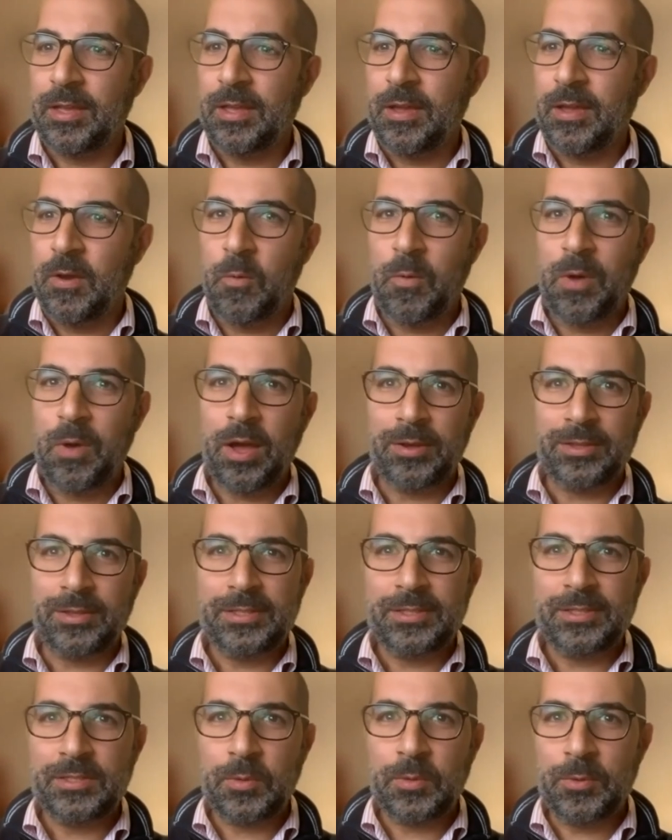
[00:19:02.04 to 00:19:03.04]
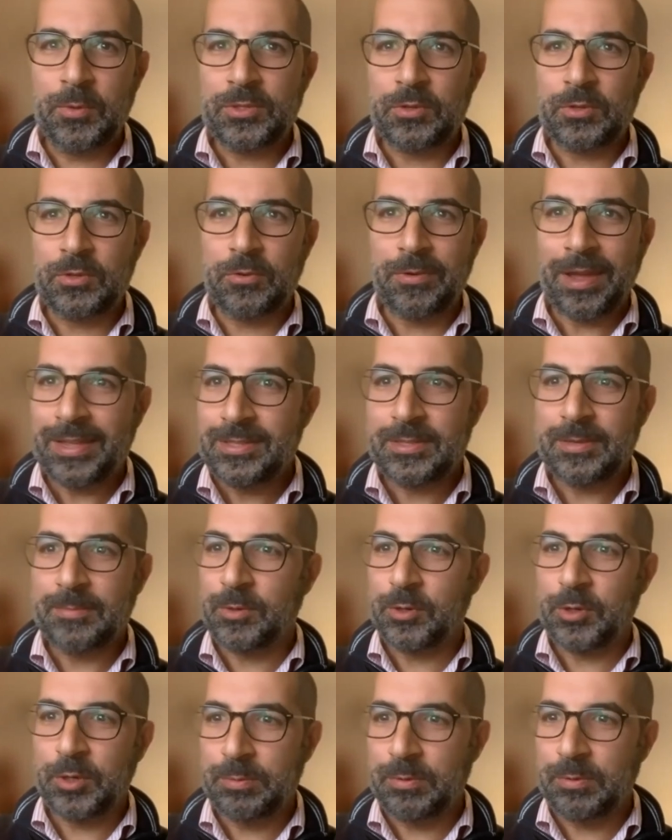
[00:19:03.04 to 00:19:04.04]
wow, this is the most random
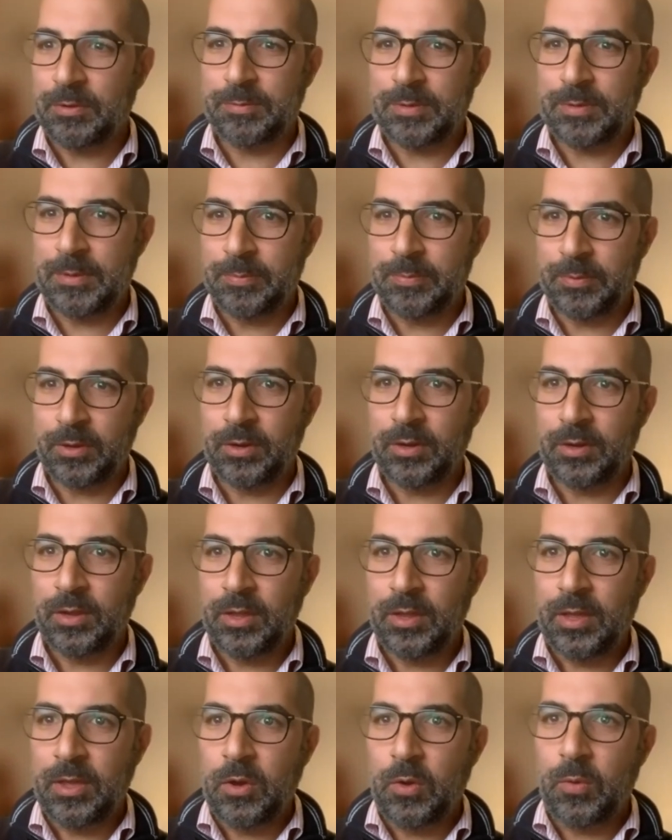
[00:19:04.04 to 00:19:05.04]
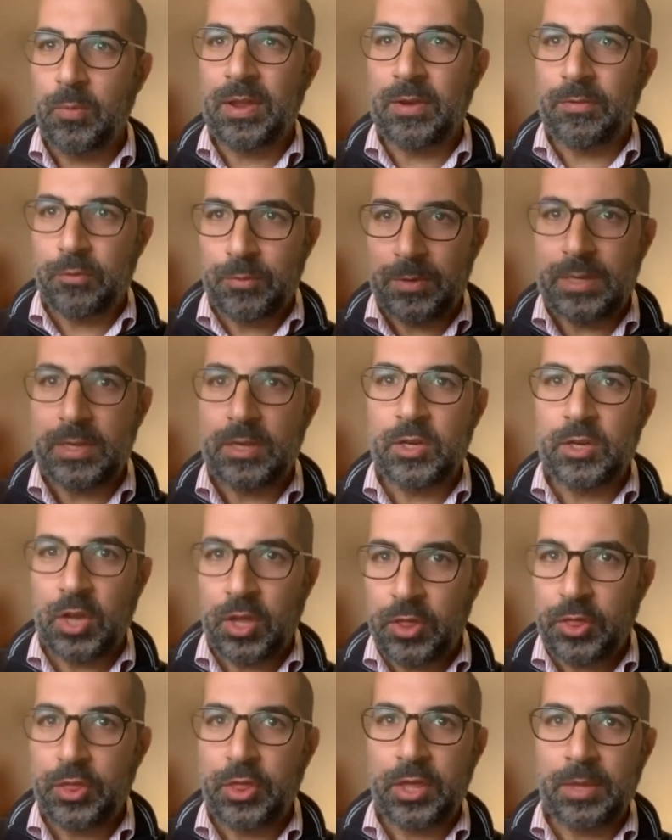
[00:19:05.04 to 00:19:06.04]
group of people. We have really
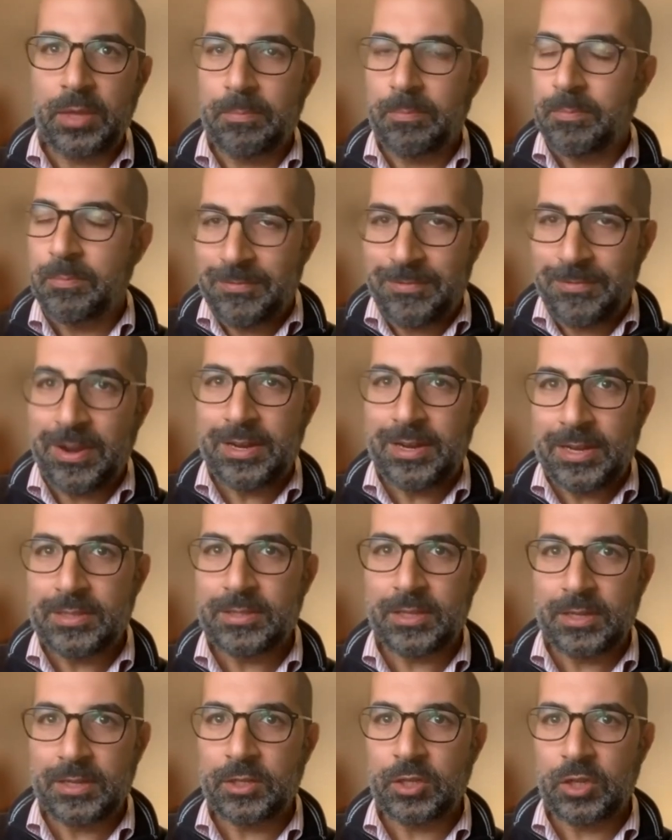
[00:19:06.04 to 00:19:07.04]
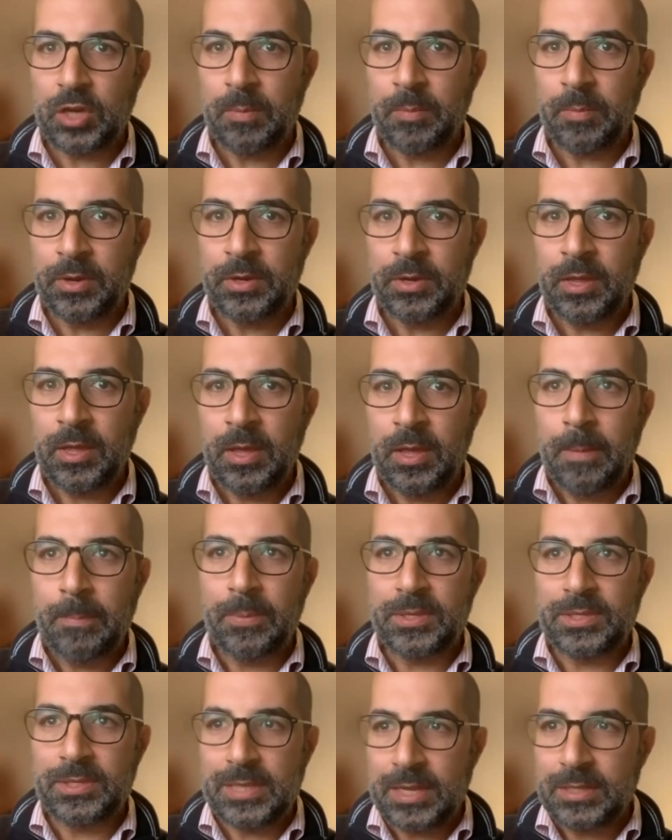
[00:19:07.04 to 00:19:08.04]
nothing, very little in common,
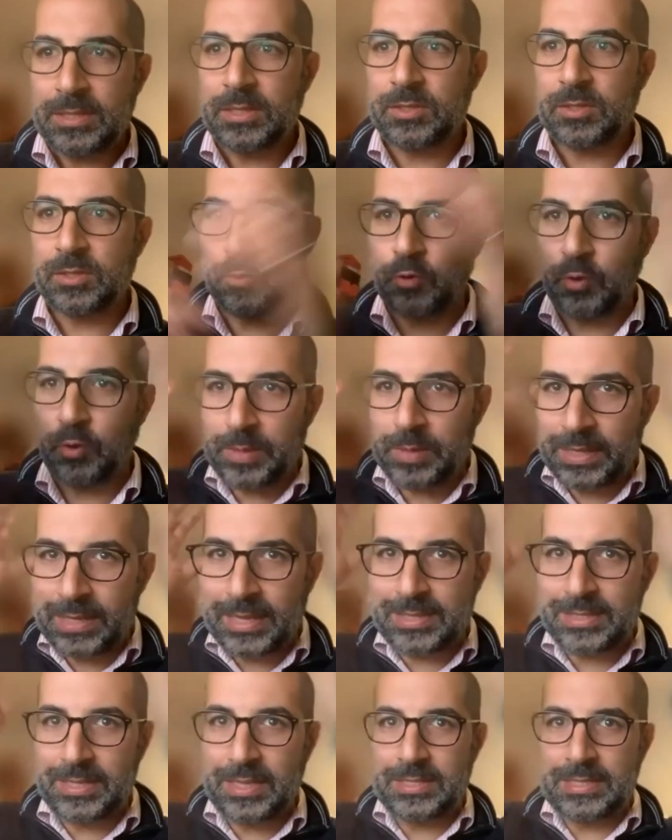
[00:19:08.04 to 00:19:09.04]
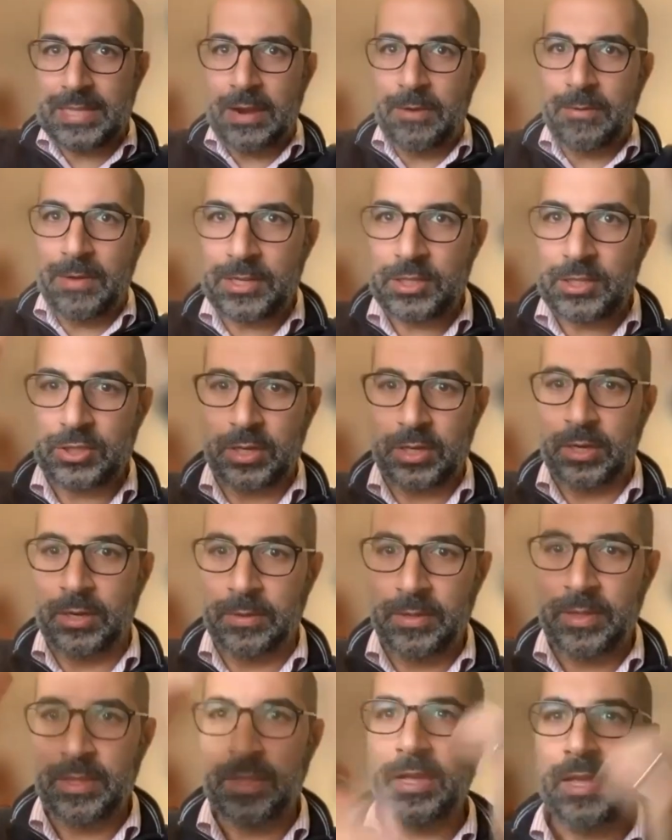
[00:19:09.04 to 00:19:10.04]
but yet it's a group that has this direction.
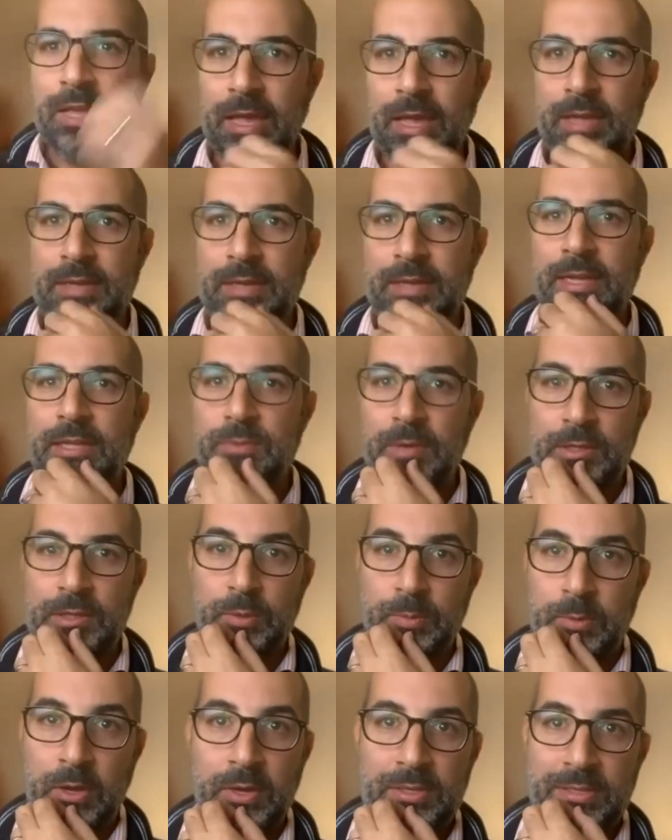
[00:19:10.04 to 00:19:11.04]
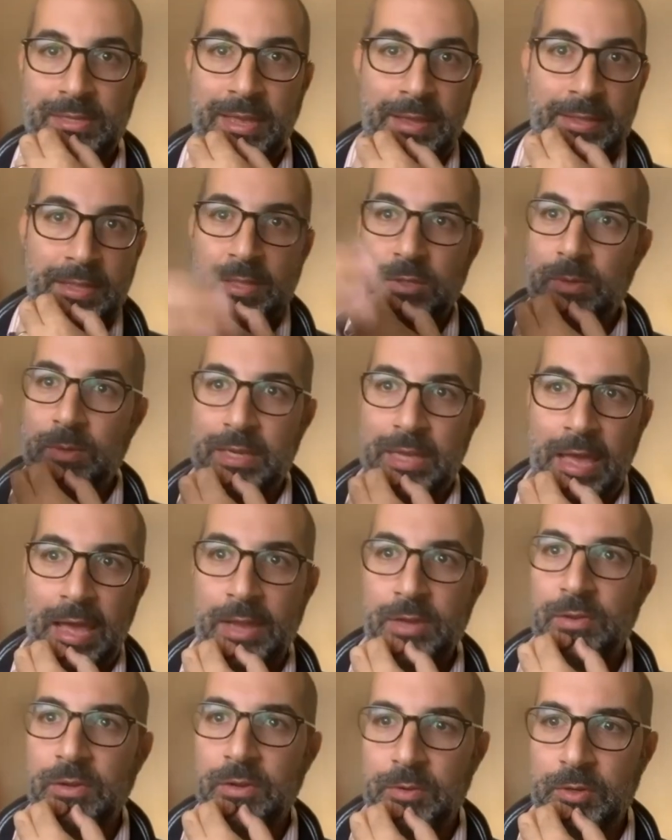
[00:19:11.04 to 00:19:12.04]
And that's why, to be honest, that's why the
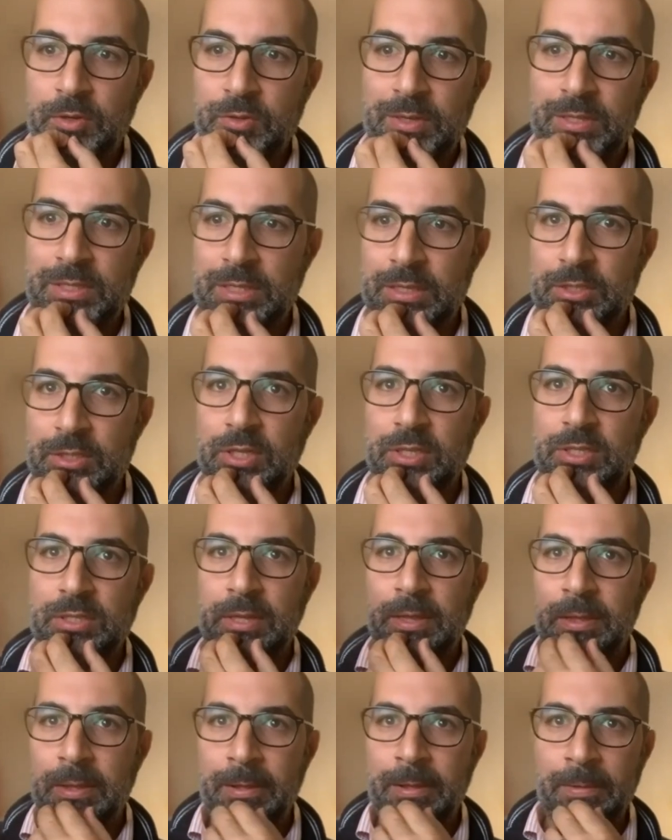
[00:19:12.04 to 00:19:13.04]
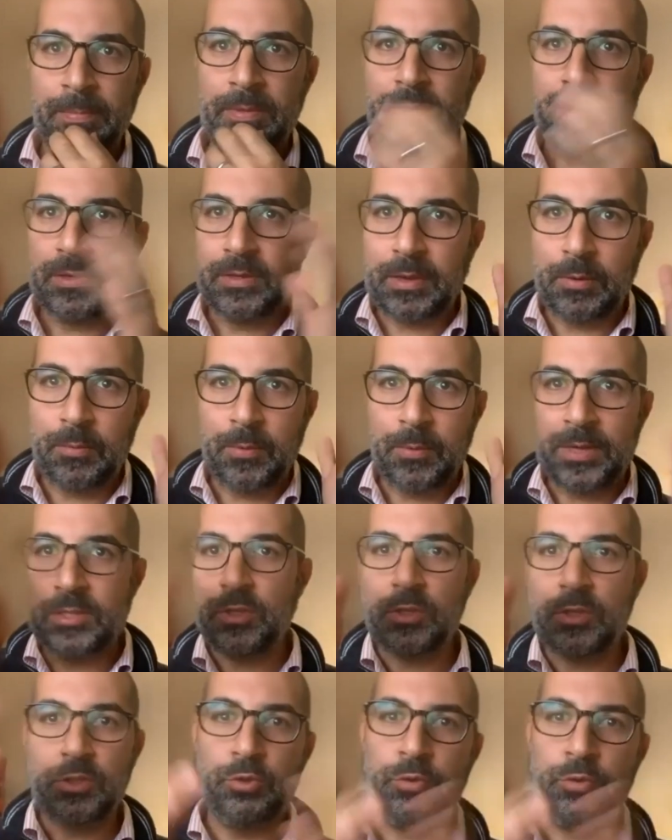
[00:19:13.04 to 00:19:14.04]
annual retreat and just what's
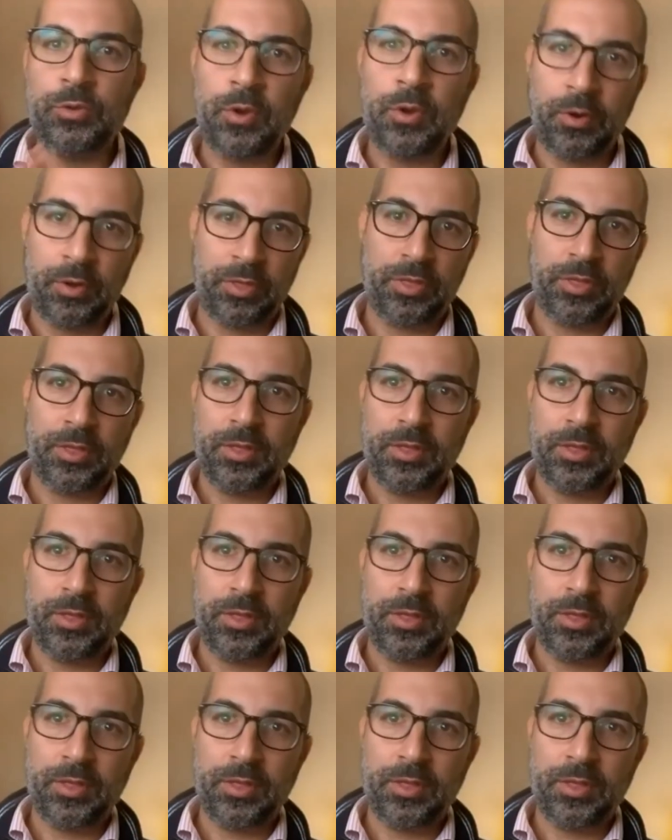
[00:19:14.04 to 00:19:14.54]
your true north?